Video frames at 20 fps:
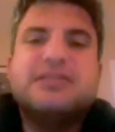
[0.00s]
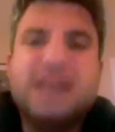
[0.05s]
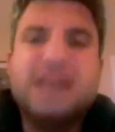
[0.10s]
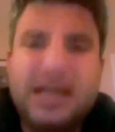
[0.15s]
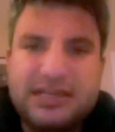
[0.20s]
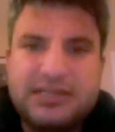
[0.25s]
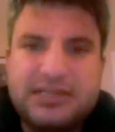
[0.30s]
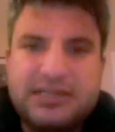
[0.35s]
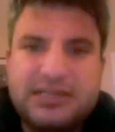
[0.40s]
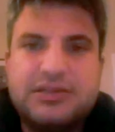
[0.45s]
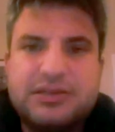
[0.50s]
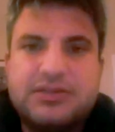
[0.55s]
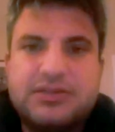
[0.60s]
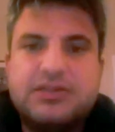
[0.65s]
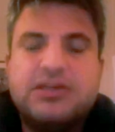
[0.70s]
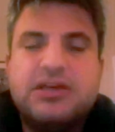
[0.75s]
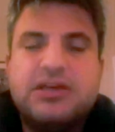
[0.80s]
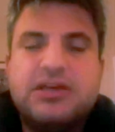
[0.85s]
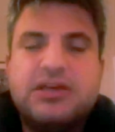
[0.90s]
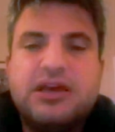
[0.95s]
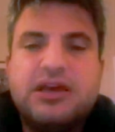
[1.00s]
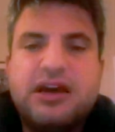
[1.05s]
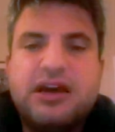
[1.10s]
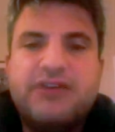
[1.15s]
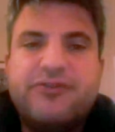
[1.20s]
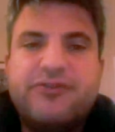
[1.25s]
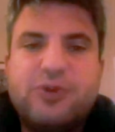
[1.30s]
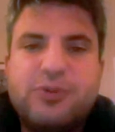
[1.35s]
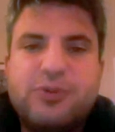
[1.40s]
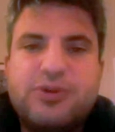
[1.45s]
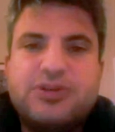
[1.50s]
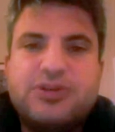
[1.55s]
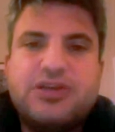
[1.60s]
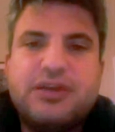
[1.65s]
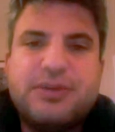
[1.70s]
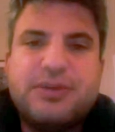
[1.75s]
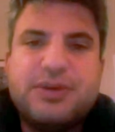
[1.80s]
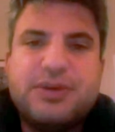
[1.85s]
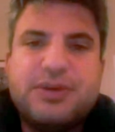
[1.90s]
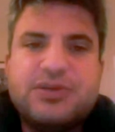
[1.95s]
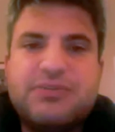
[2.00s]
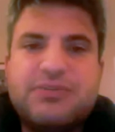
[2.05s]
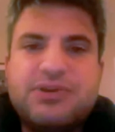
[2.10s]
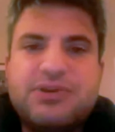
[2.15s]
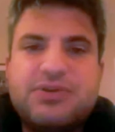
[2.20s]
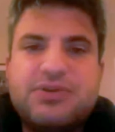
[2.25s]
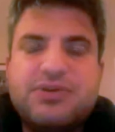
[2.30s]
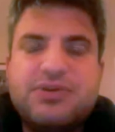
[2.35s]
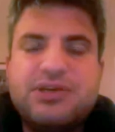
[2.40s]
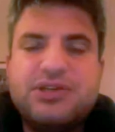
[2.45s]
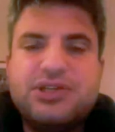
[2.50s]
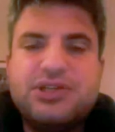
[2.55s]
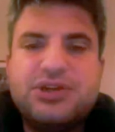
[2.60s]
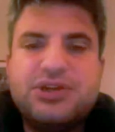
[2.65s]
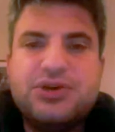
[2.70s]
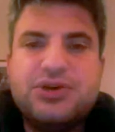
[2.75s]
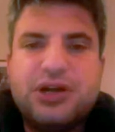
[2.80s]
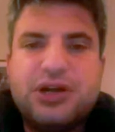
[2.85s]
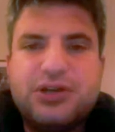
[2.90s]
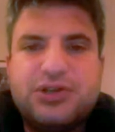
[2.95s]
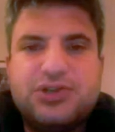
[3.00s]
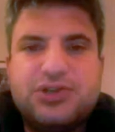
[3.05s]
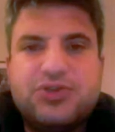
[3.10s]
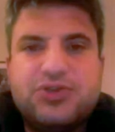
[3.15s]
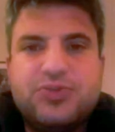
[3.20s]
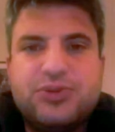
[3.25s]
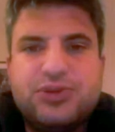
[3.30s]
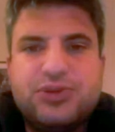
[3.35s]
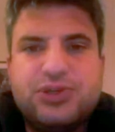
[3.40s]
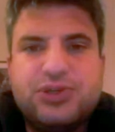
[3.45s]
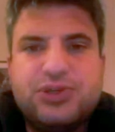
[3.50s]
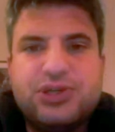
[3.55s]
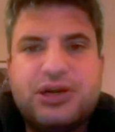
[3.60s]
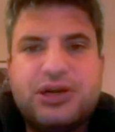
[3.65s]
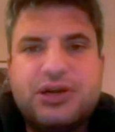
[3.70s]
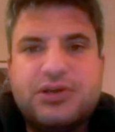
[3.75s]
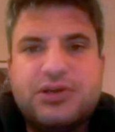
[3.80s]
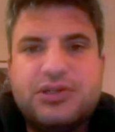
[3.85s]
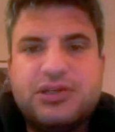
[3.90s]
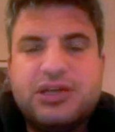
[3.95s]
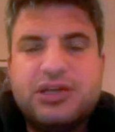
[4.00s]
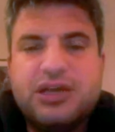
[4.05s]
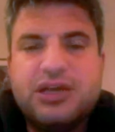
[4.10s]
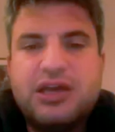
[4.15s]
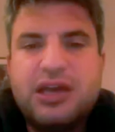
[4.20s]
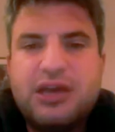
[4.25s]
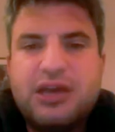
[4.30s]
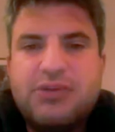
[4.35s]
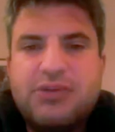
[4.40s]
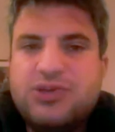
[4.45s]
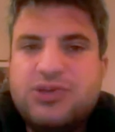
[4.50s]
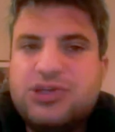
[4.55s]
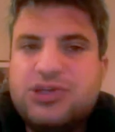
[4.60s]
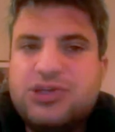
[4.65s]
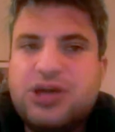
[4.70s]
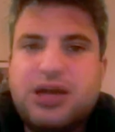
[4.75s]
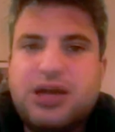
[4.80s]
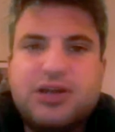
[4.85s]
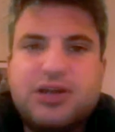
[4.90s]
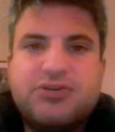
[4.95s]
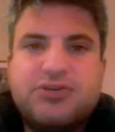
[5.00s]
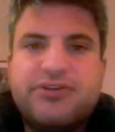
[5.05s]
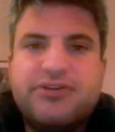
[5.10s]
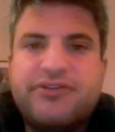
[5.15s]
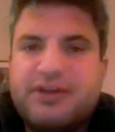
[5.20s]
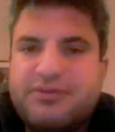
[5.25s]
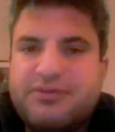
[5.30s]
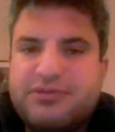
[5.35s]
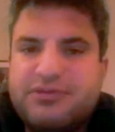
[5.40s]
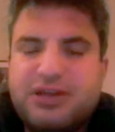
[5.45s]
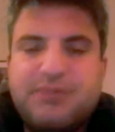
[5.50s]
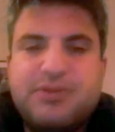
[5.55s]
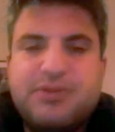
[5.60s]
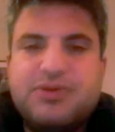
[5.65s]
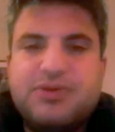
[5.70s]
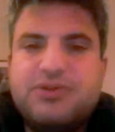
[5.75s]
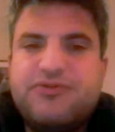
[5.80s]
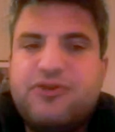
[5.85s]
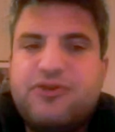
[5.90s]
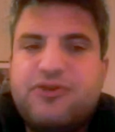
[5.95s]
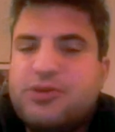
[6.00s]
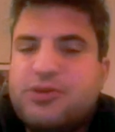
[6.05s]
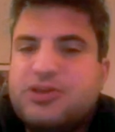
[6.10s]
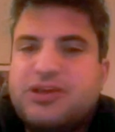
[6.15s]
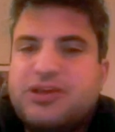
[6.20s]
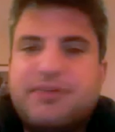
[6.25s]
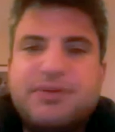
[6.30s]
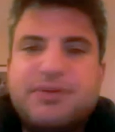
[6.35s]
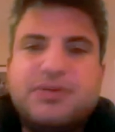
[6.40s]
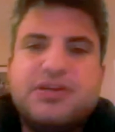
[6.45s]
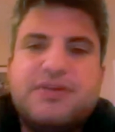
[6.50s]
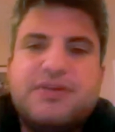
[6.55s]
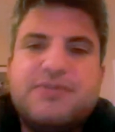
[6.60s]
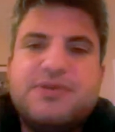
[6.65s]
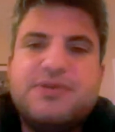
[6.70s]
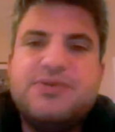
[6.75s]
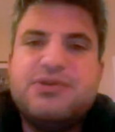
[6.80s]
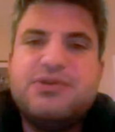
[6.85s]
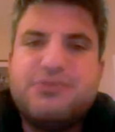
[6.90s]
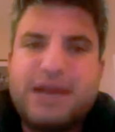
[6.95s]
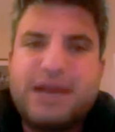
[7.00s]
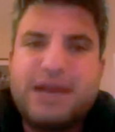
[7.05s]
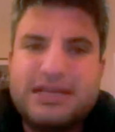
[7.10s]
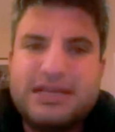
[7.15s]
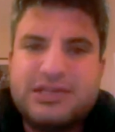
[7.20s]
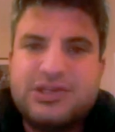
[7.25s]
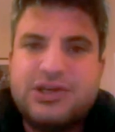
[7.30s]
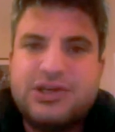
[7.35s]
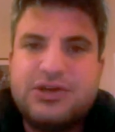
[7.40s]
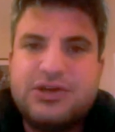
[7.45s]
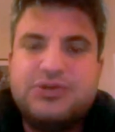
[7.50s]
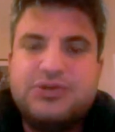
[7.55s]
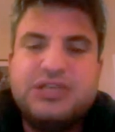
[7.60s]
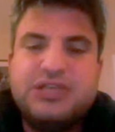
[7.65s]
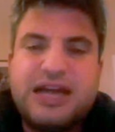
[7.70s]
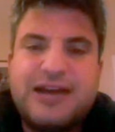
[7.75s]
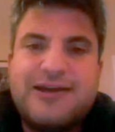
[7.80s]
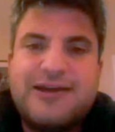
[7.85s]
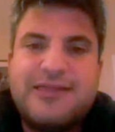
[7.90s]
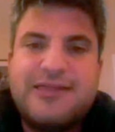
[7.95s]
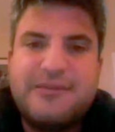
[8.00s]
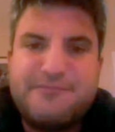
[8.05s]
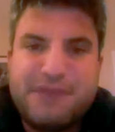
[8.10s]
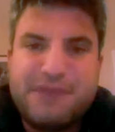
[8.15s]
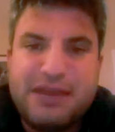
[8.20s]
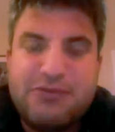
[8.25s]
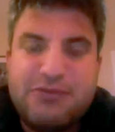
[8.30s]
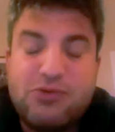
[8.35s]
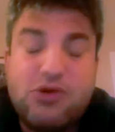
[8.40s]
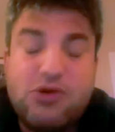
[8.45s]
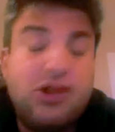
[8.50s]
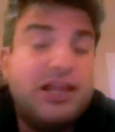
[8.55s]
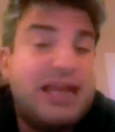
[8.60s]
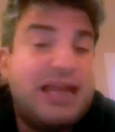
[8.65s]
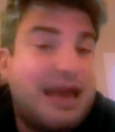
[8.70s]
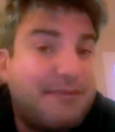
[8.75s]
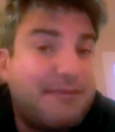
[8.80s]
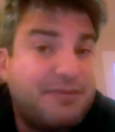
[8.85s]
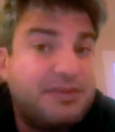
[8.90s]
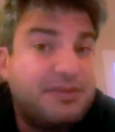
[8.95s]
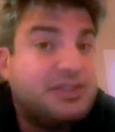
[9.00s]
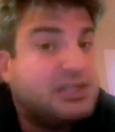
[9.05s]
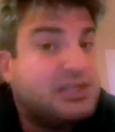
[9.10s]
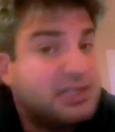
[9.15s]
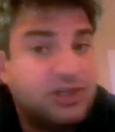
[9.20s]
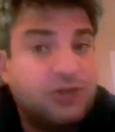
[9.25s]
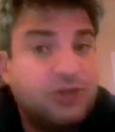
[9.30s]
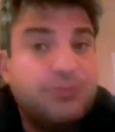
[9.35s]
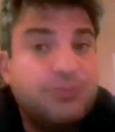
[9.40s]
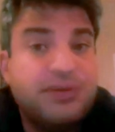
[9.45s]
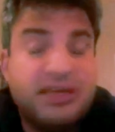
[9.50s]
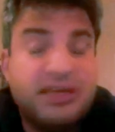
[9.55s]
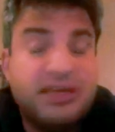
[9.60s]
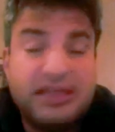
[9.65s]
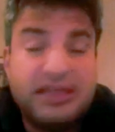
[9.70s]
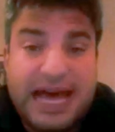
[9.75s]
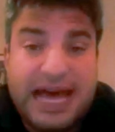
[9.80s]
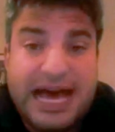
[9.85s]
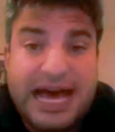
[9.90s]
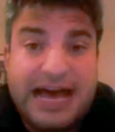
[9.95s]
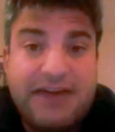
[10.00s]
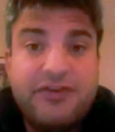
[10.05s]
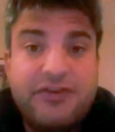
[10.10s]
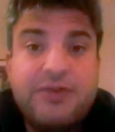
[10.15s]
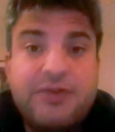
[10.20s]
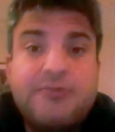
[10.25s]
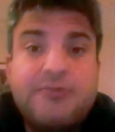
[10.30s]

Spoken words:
dozens of former WWE so-called superstars. I mean, you talk to a former WWE wrestler who's not on the payroll and happens to still be alive,